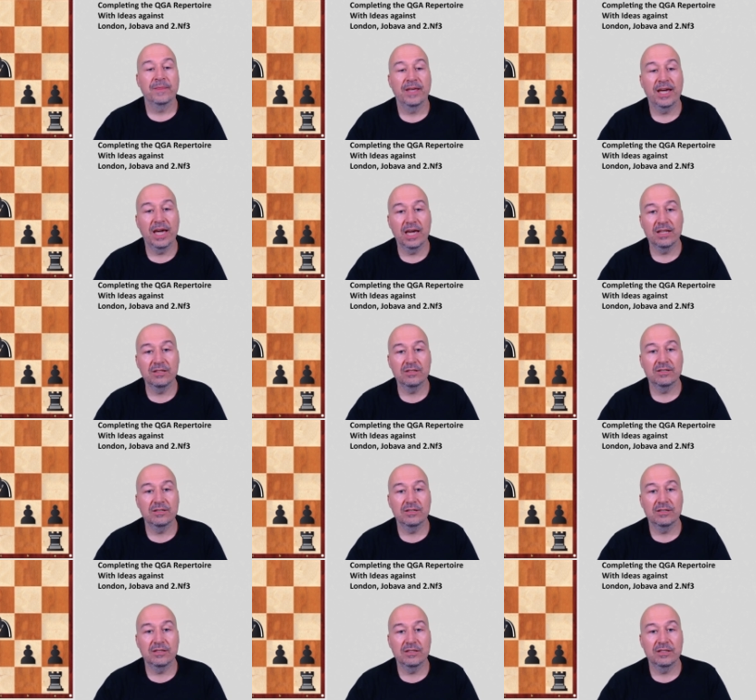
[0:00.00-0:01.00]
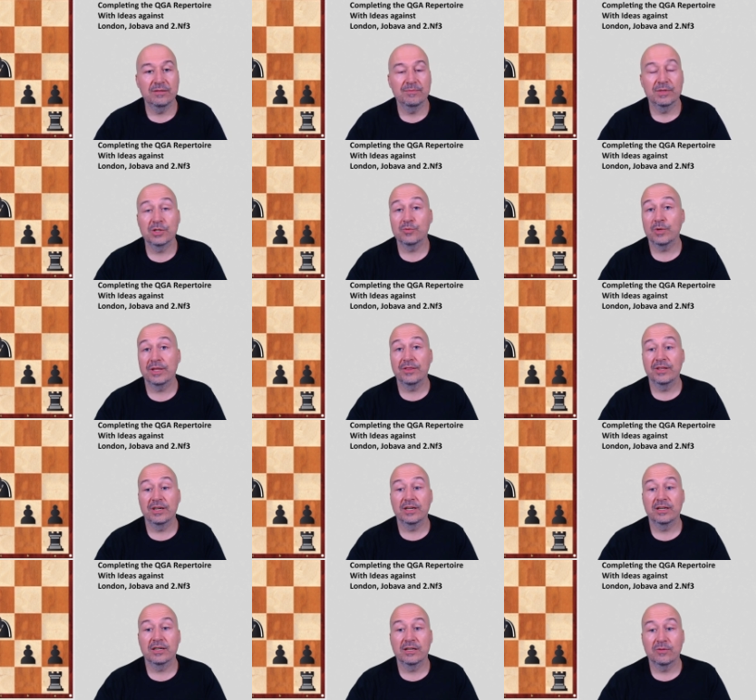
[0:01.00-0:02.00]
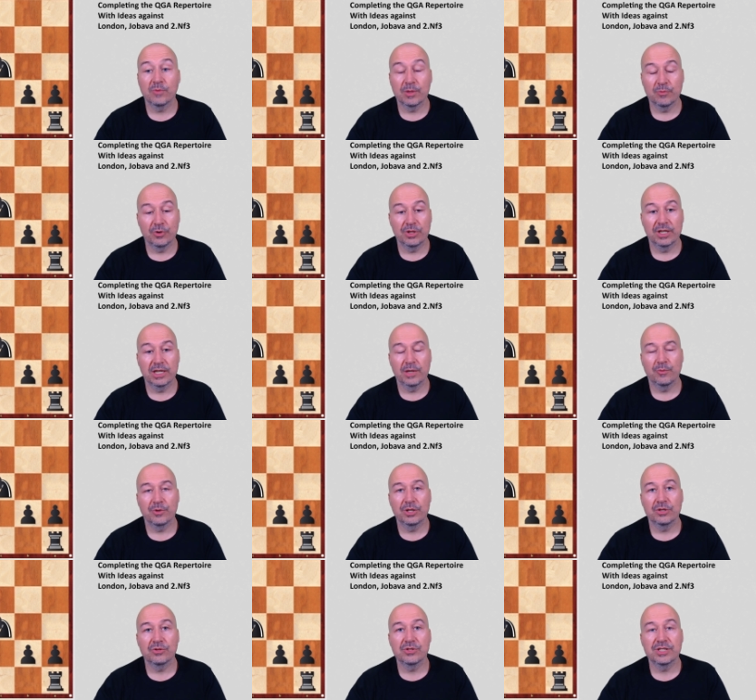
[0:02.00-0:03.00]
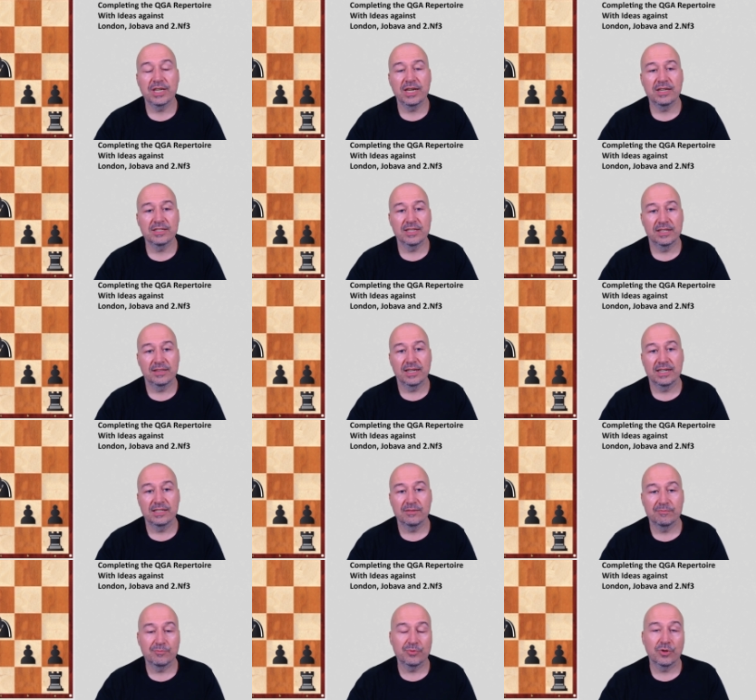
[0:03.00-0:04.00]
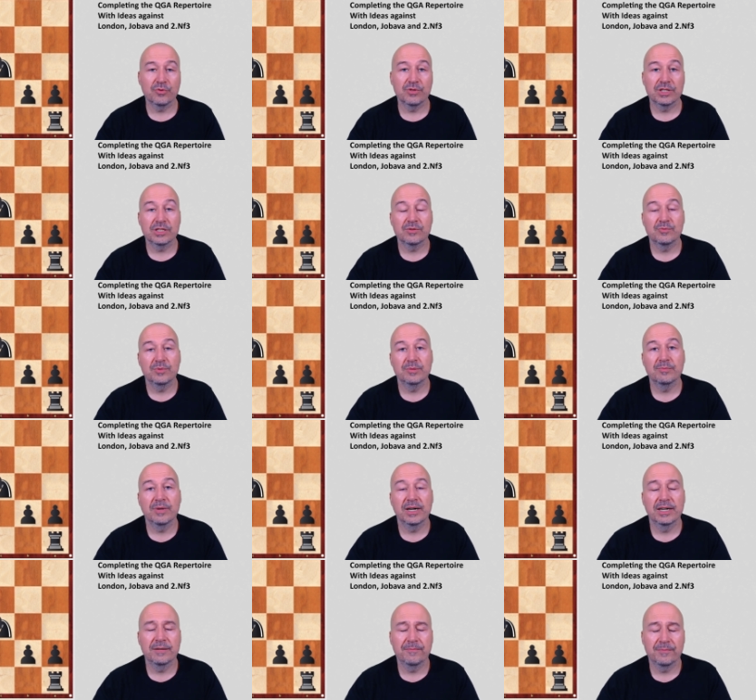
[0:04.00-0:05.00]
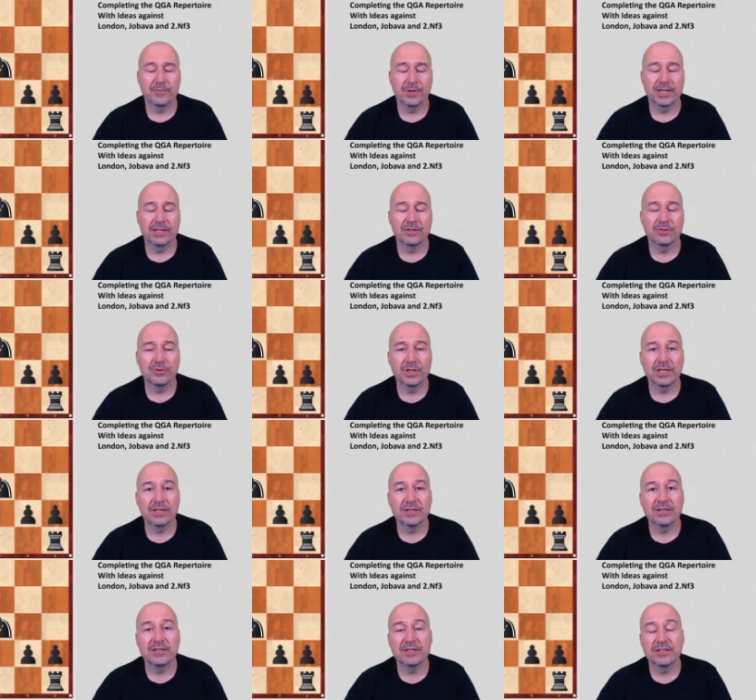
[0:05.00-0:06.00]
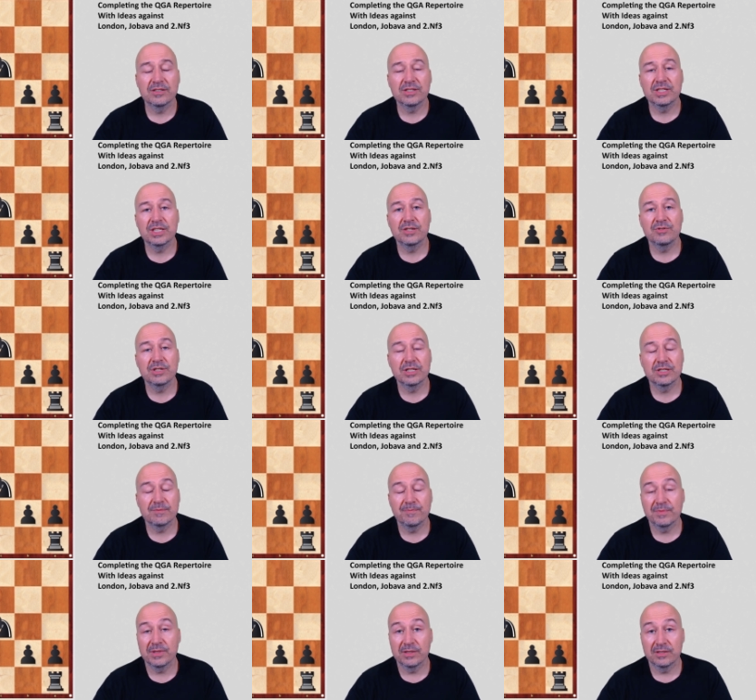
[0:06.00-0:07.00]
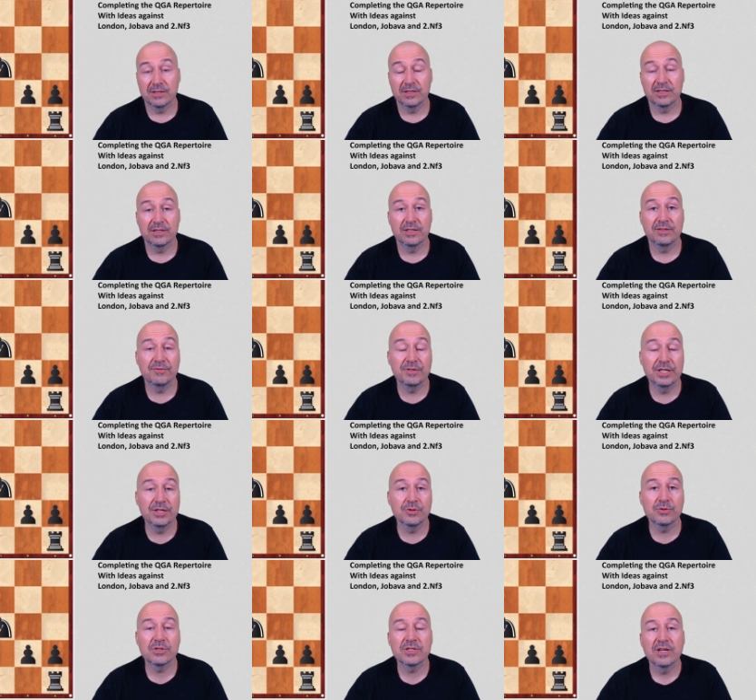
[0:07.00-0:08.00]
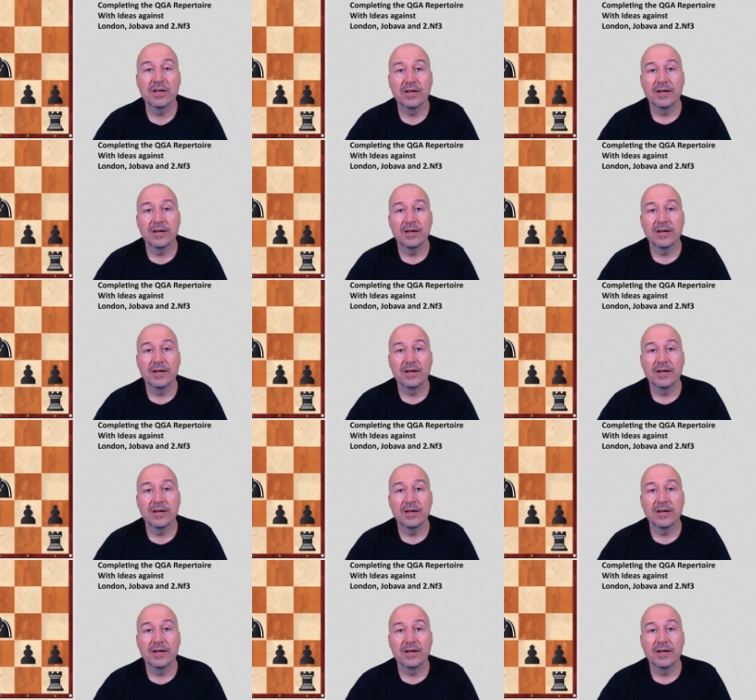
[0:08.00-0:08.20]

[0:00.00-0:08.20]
And there's one more thing I wanted to say, is that I progressed when doing these series in videos.